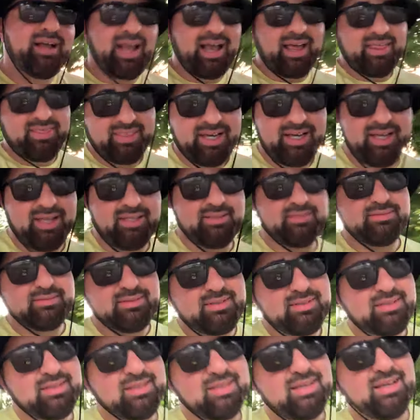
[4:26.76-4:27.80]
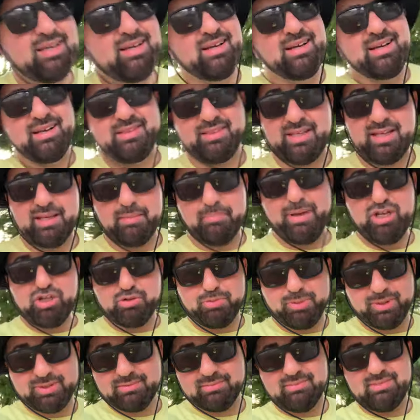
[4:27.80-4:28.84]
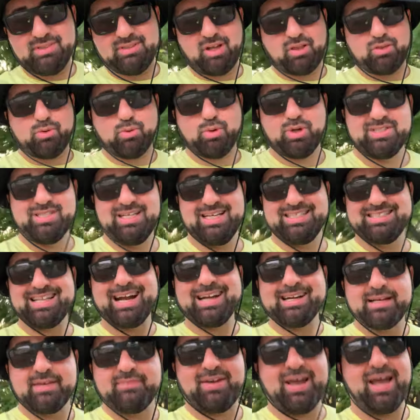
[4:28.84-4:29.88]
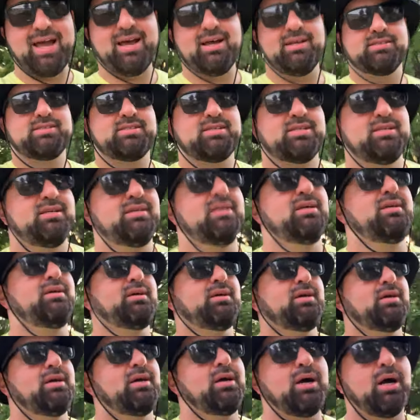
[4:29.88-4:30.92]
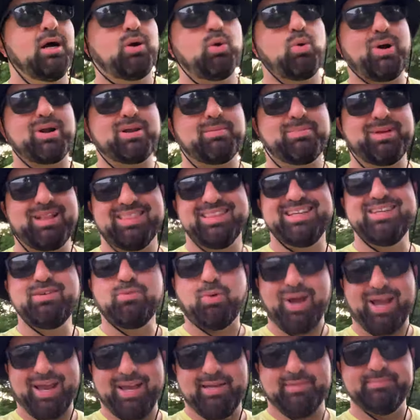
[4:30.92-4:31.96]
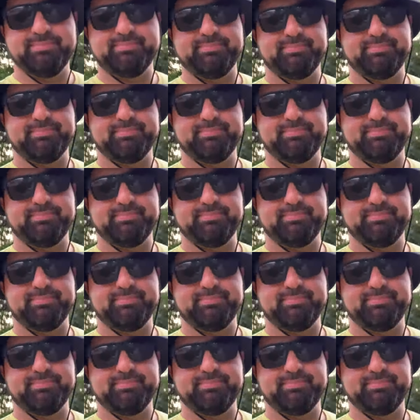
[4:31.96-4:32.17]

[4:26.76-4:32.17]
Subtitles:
and then the impeachment. In other words, the executive has quite a bit of leeway.